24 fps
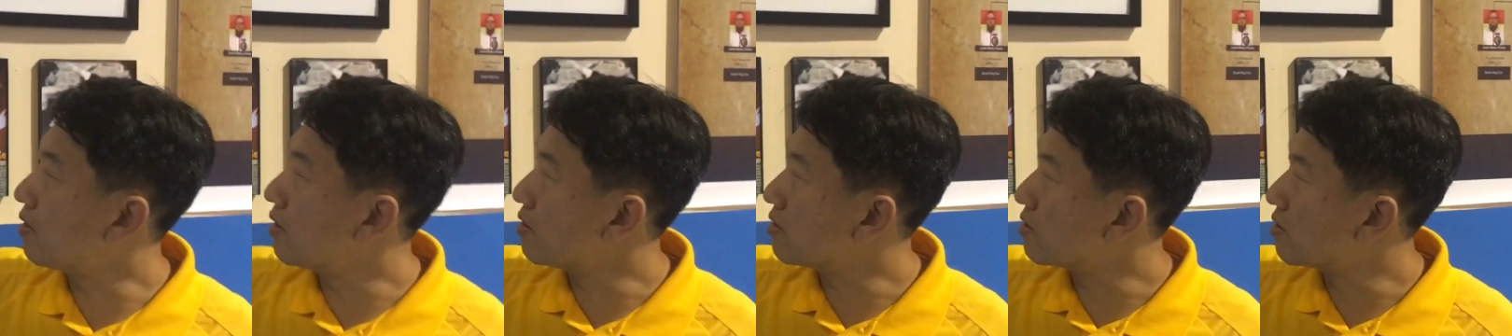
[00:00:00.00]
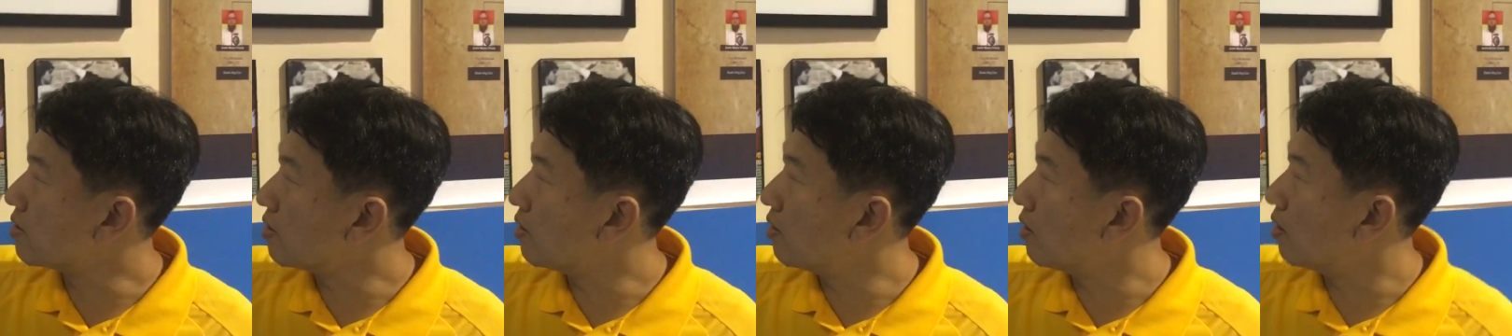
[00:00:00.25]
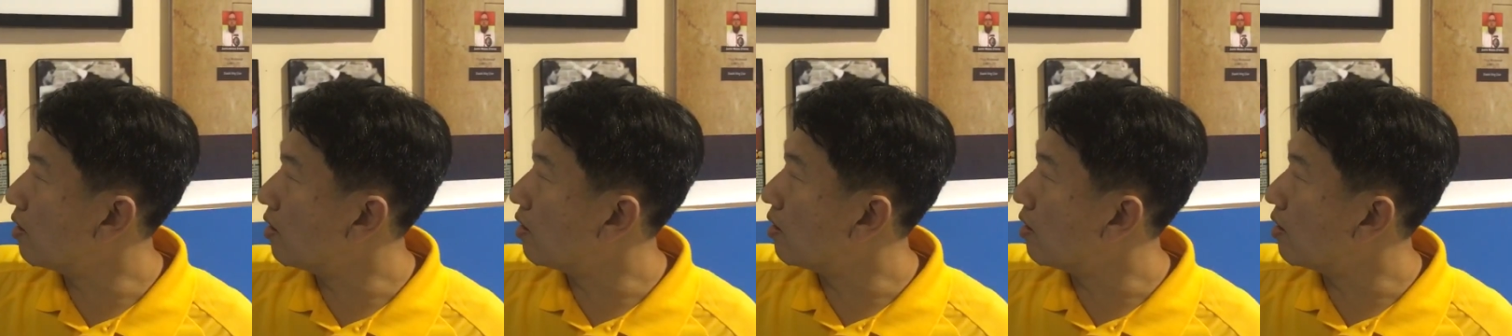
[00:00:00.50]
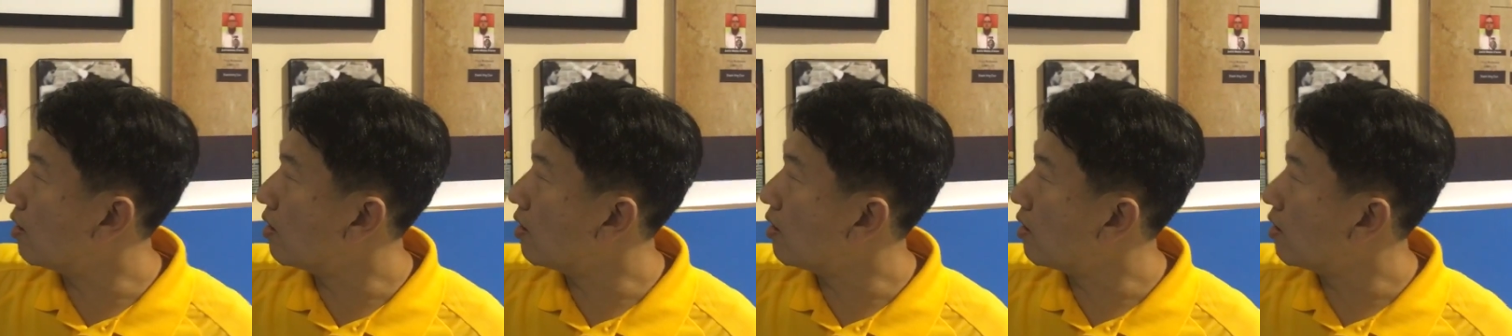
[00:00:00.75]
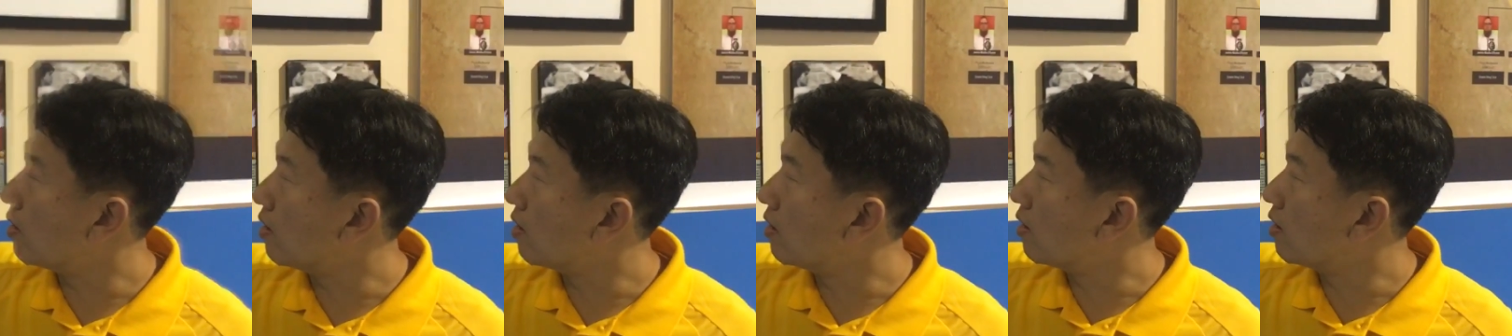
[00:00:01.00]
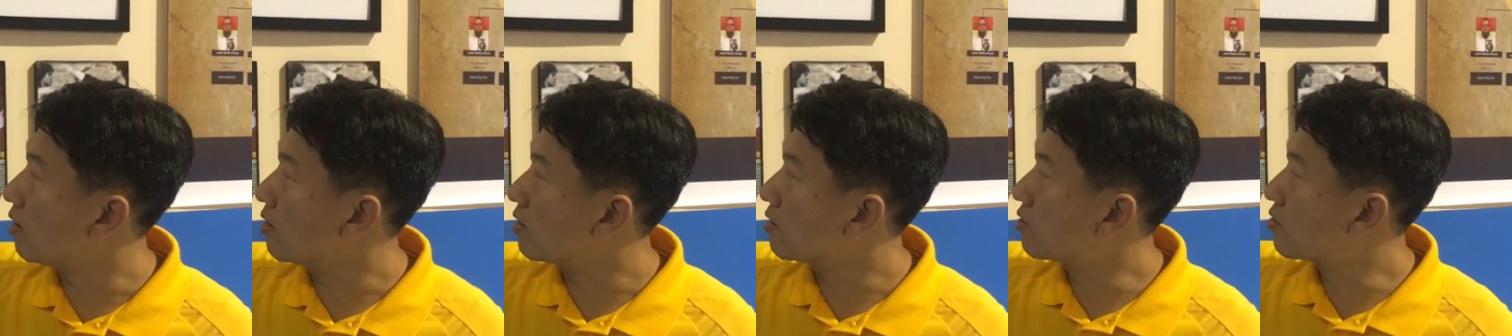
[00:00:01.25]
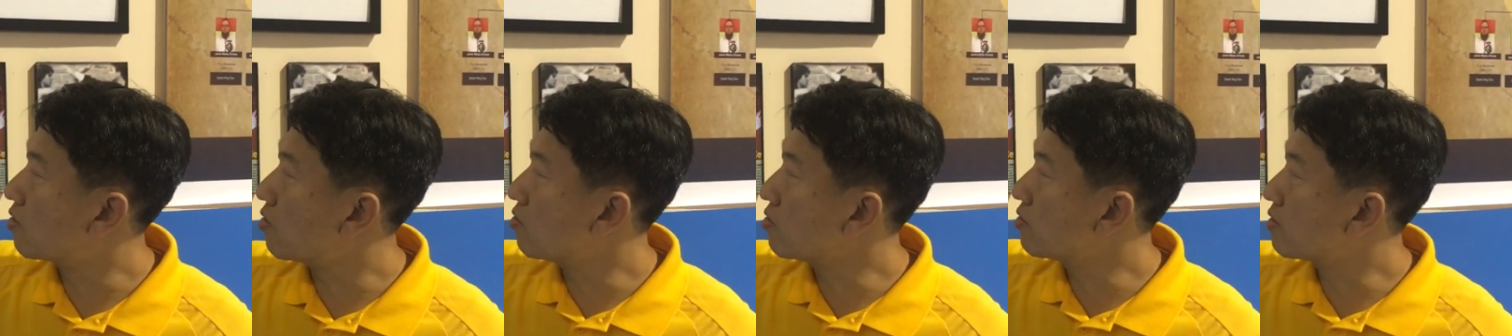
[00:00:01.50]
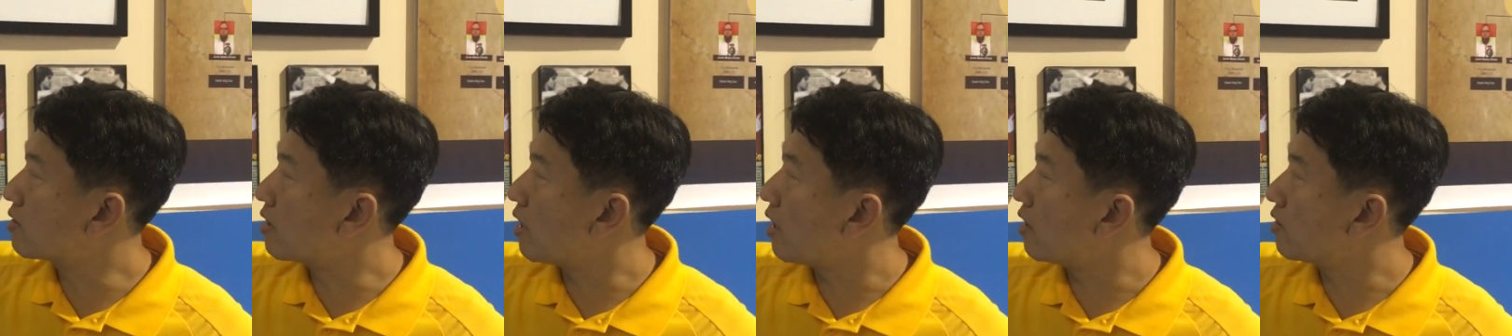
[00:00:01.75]
there's a, a
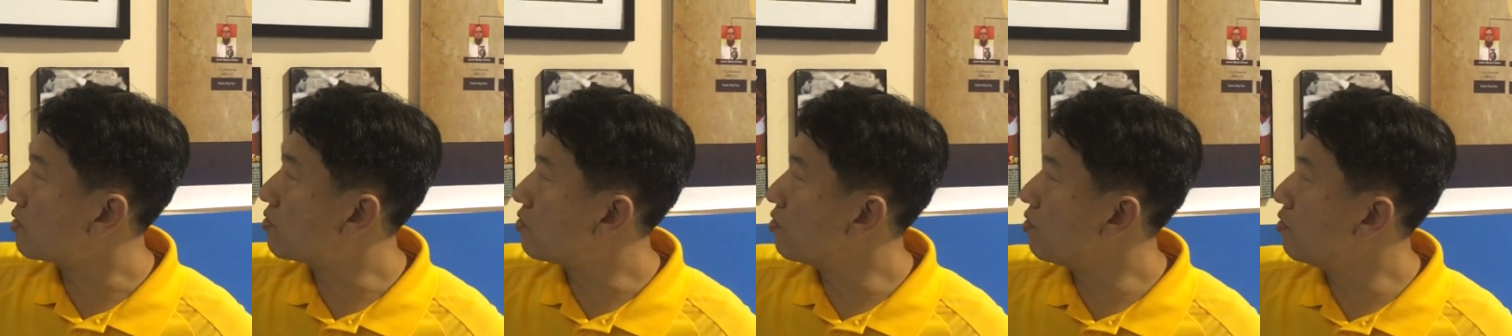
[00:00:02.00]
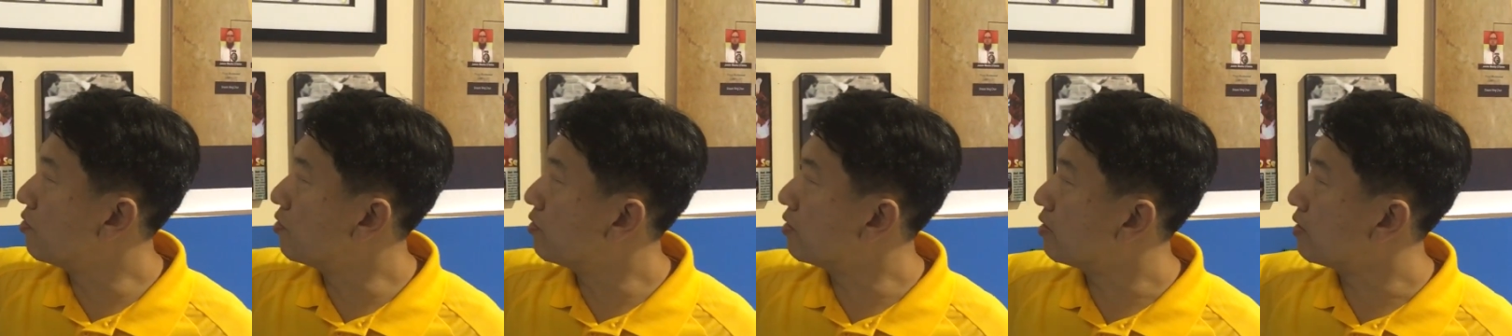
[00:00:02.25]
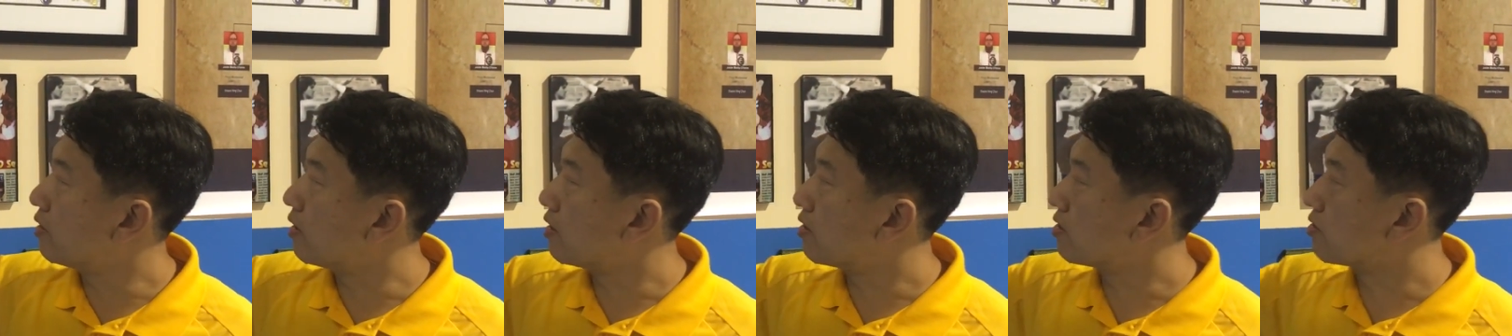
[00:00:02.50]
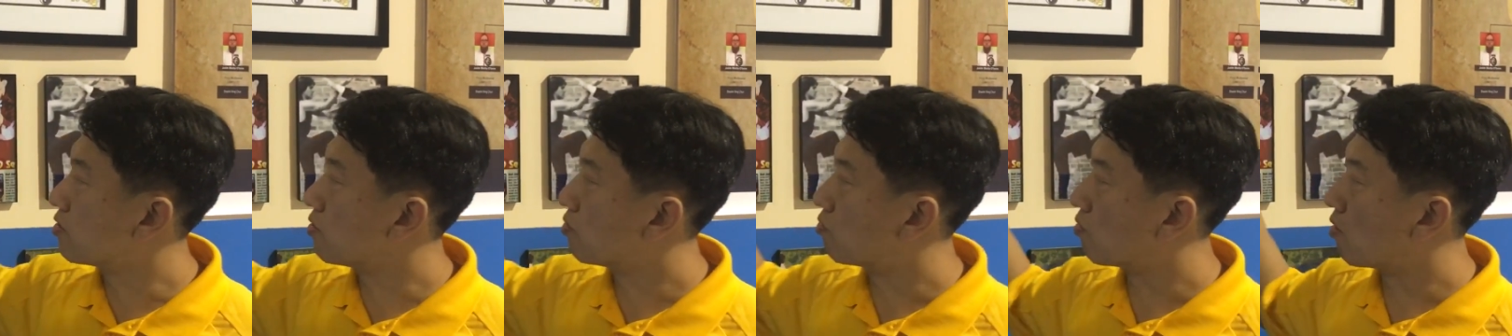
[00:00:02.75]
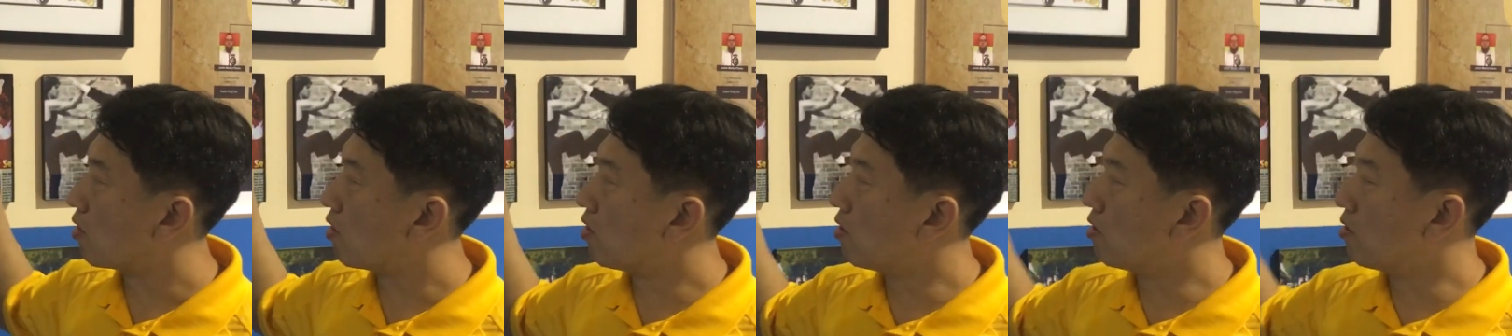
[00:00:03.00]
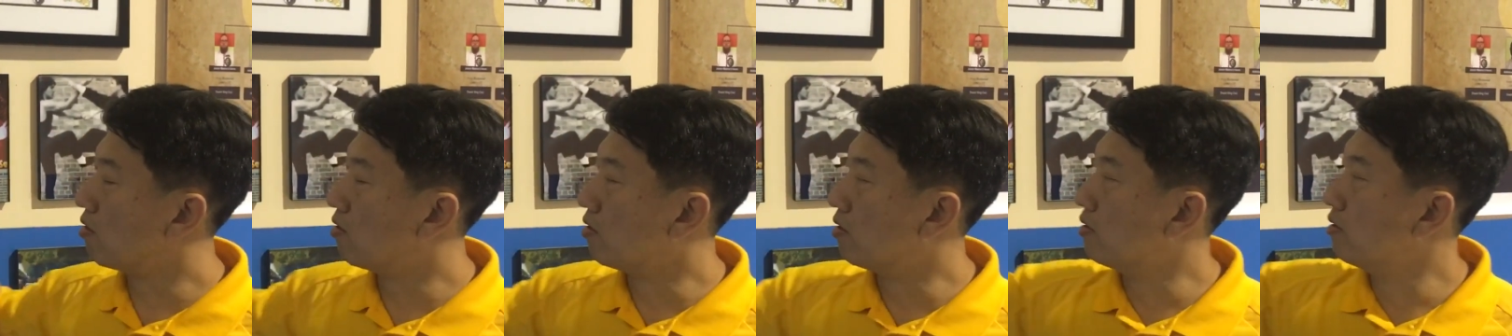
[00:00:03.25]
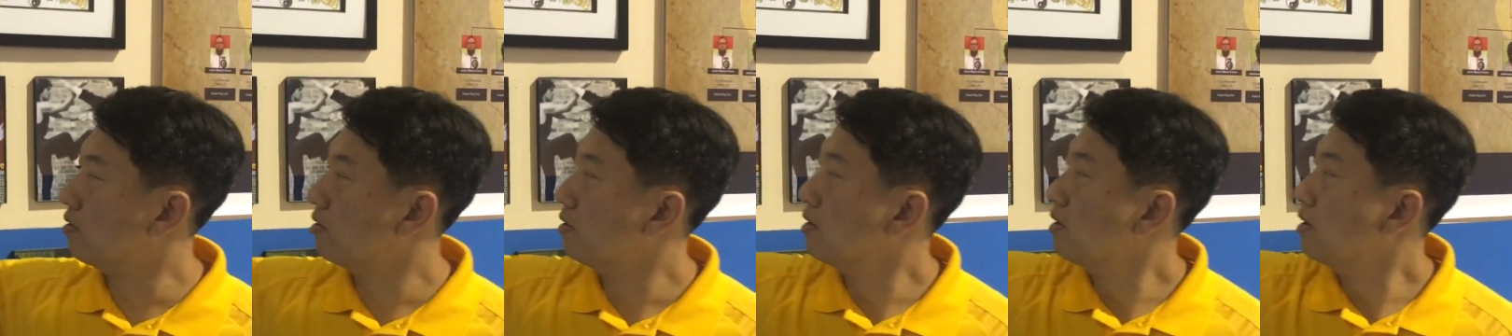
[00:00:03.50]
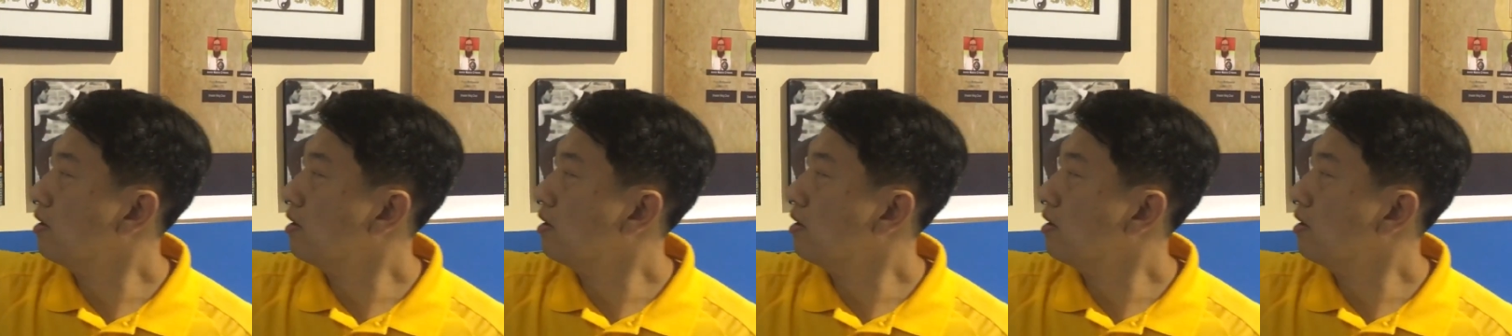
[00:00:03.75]
stone statue, there's a row